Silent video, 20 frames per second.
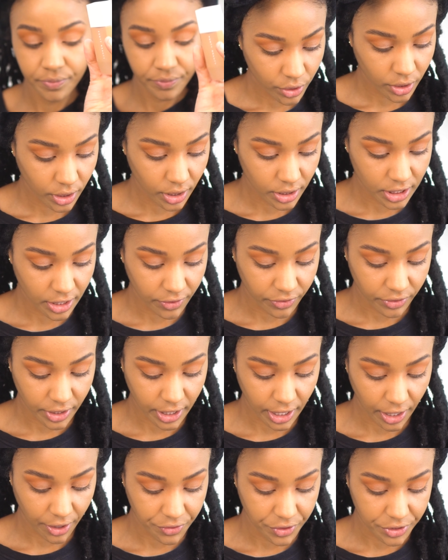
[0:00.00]
You can definitely
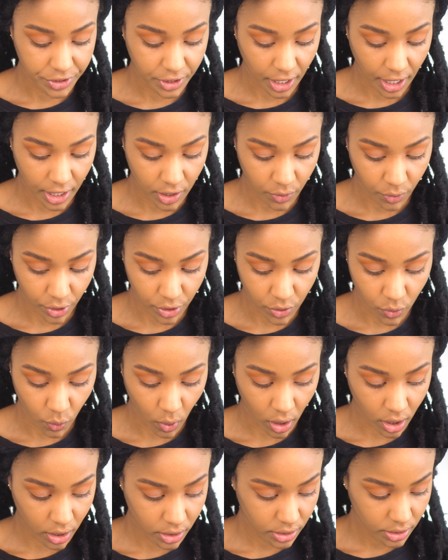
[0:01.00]
carry this anywhere you
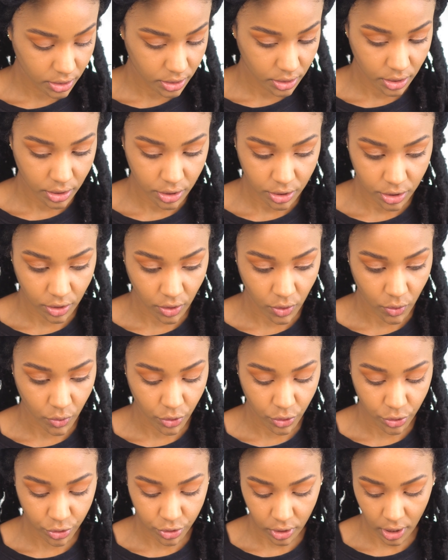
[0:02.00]
want. So
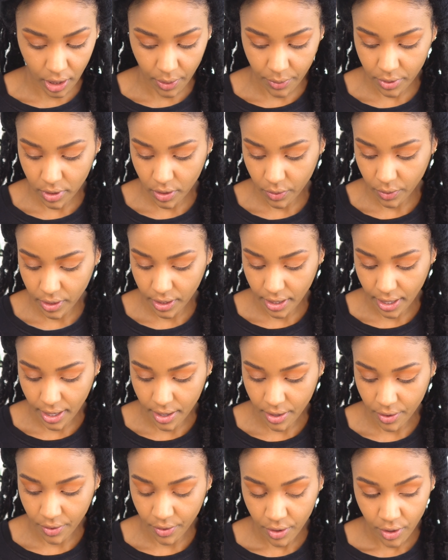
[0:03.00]
usually I'll go in
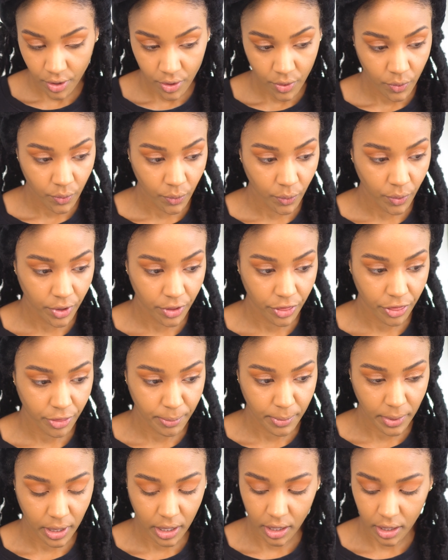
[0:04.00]
now with
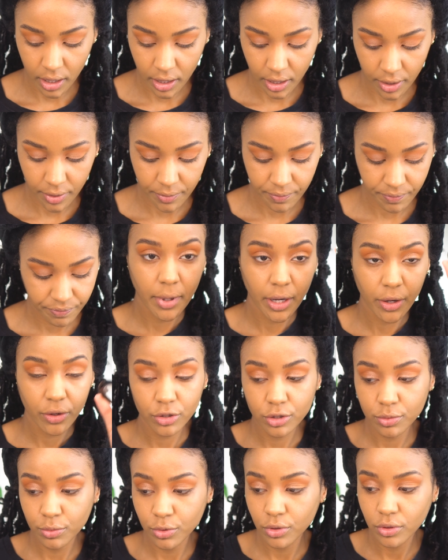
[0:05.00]
my Micro
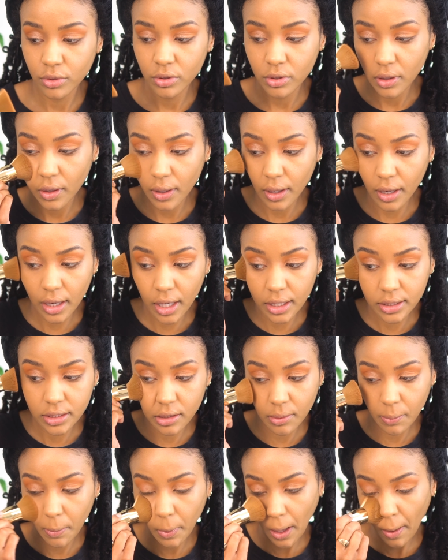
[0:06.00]
Smooth, and I
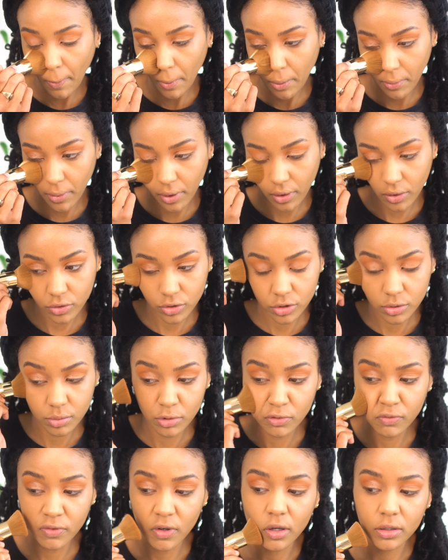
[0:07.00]
did apply my Micro
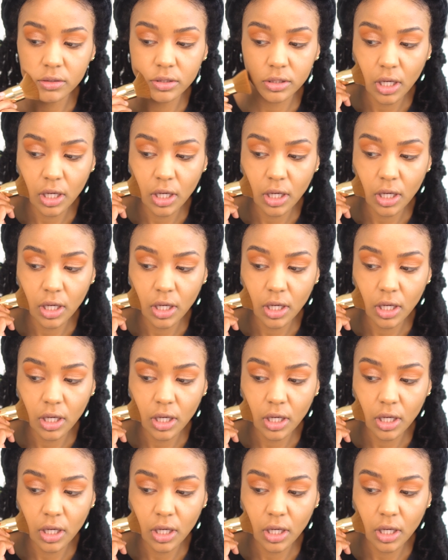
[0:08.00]
Smooth on